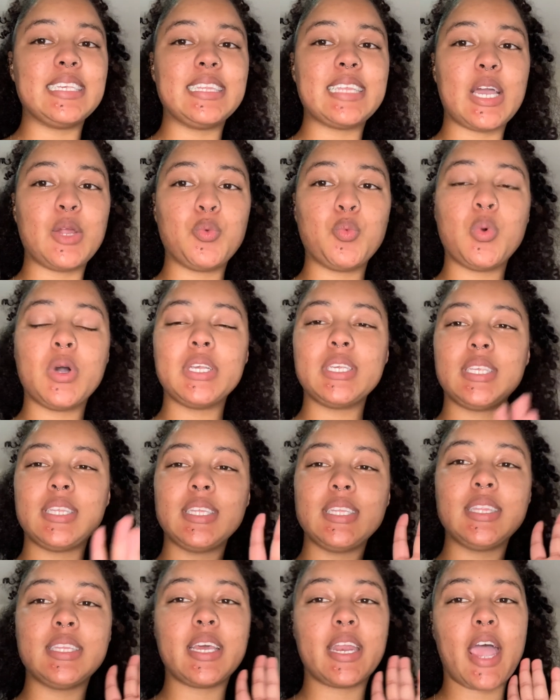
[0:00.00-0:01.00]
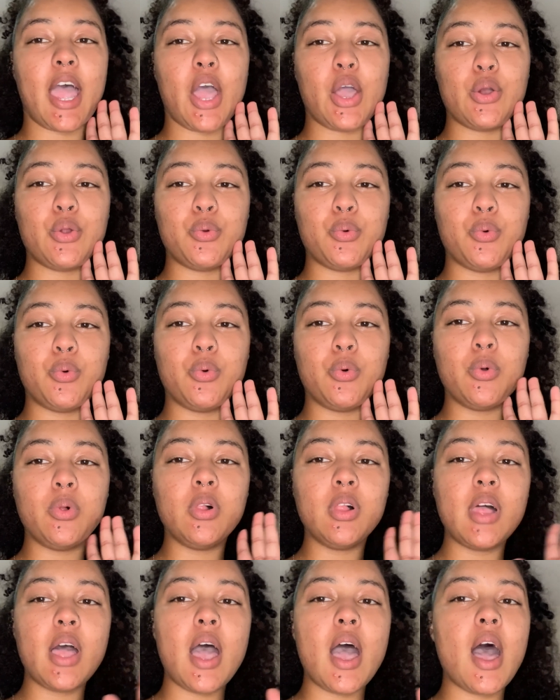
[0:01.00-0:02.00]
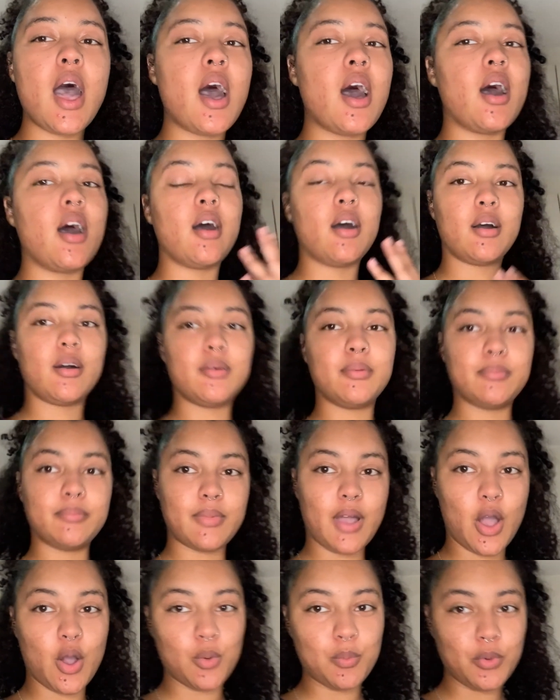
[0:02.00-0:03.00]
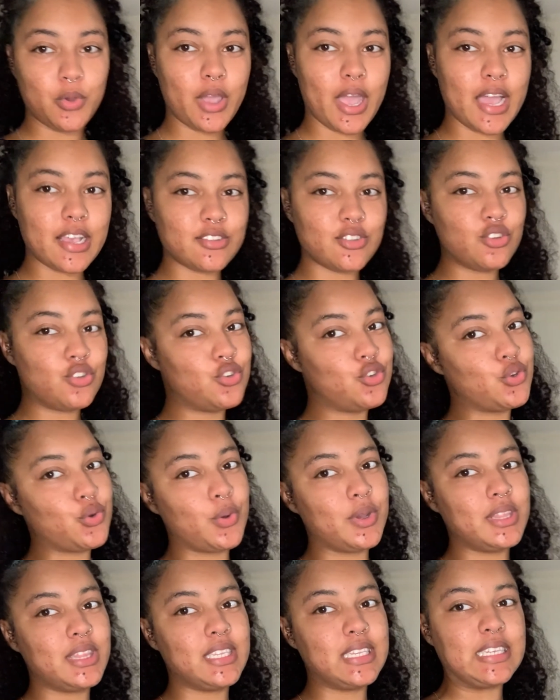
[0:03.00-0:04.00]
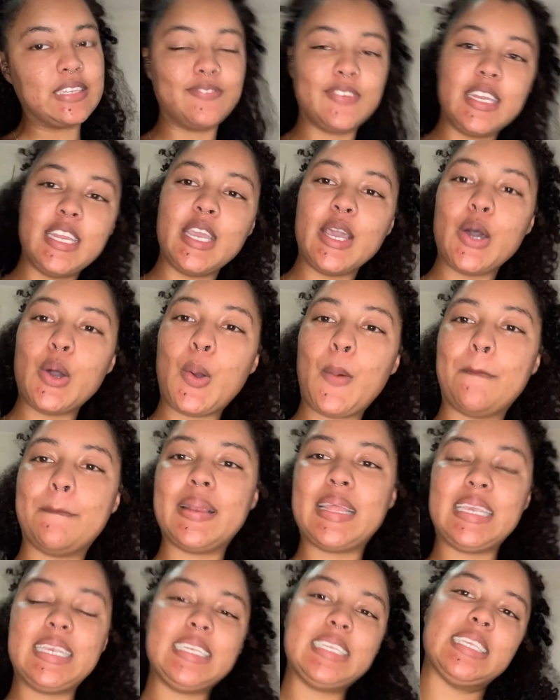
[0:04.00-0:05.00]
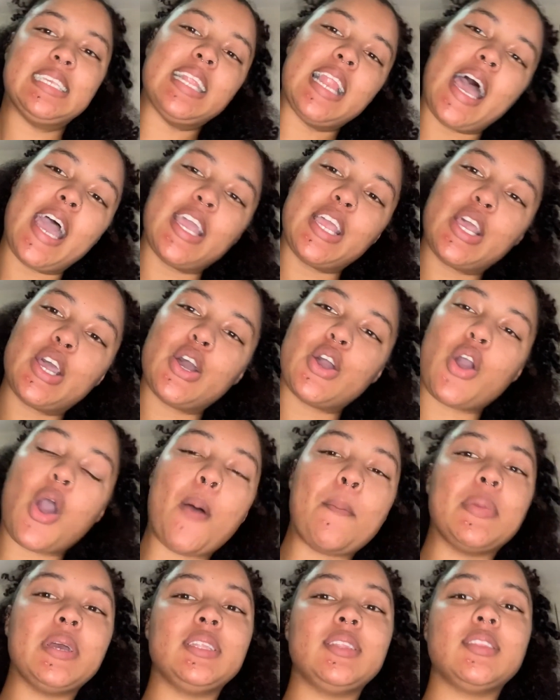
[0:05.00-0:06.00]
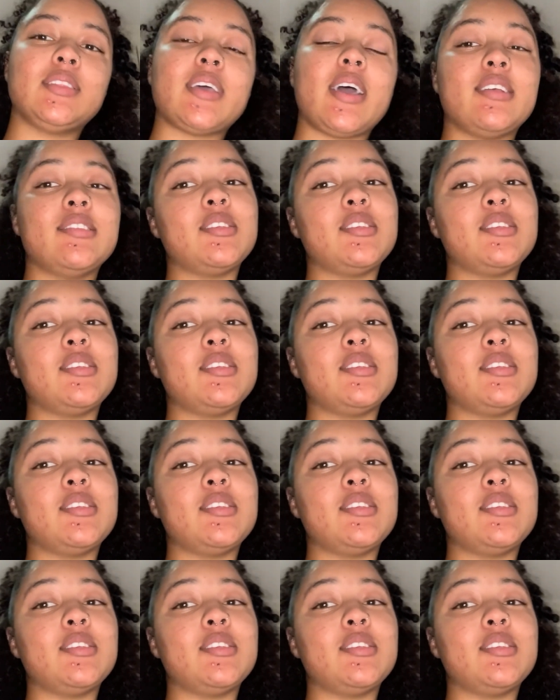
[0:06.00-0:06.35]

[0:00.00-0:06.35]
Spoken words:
that was the try-on haul. I hope you guys enjoyed this video. Please like, comment and